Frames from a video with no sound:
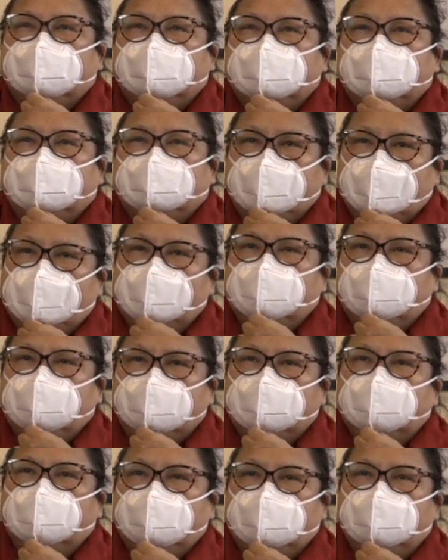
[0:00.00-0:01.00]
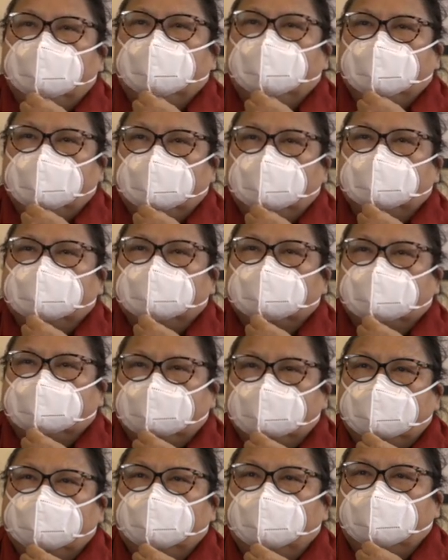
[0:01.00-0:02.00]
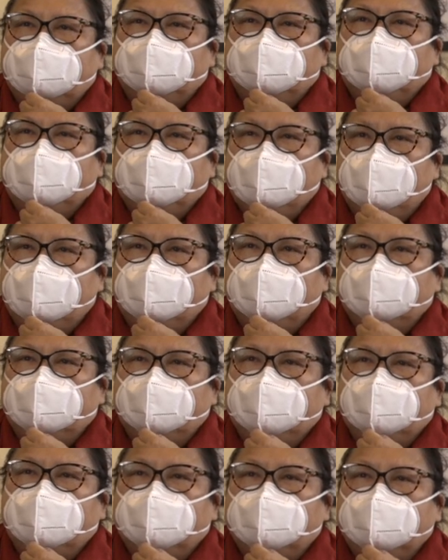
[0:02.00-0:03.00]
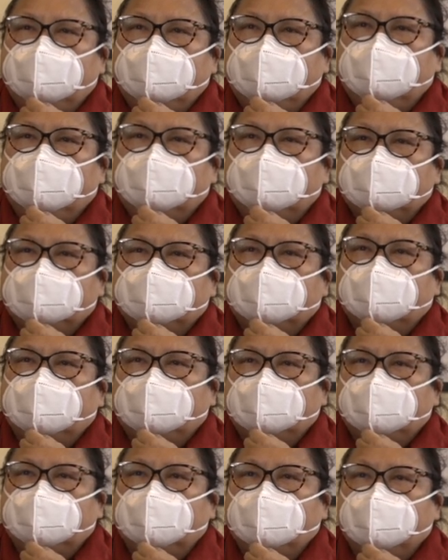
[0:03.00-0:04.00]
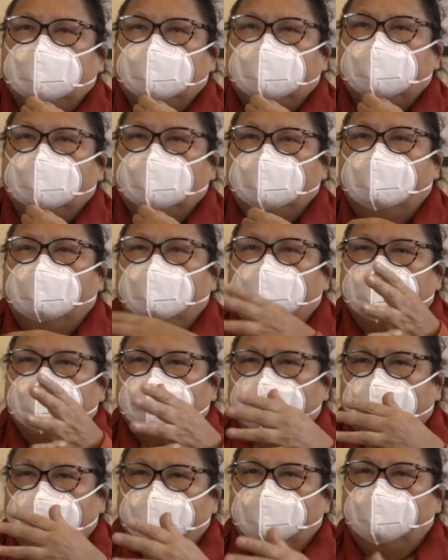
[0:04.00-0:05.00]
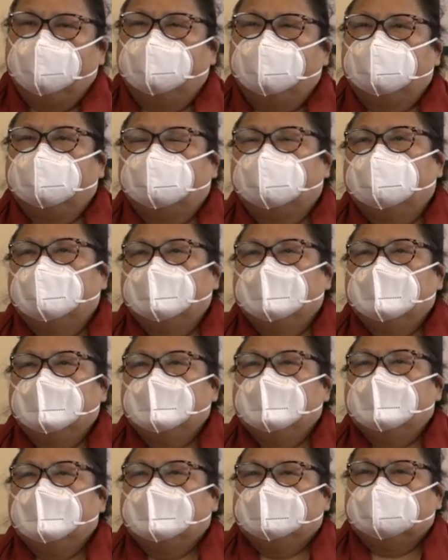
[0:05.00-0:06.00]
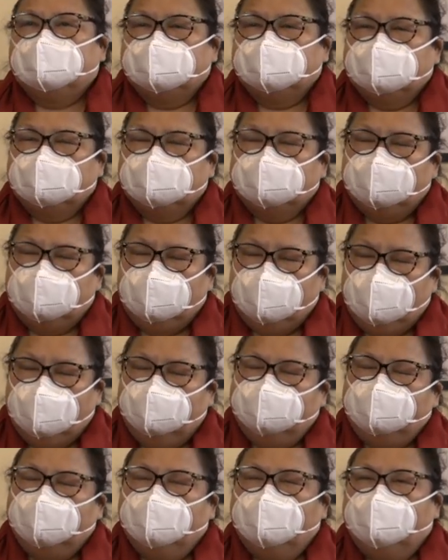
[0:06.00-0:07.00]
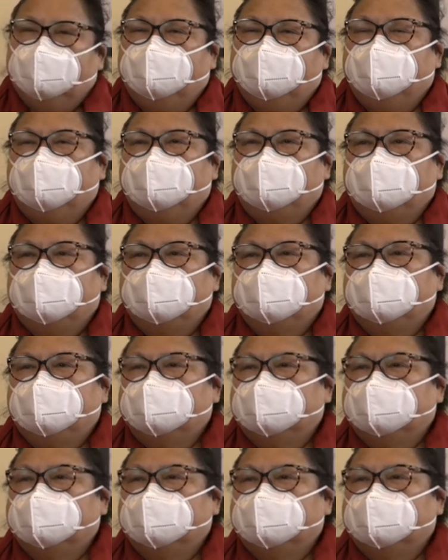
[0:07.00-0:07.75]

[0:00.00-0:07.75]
strength into you because someday I'll be gone and you'll need the strength to carry on and go forward. She says, you have to go forward.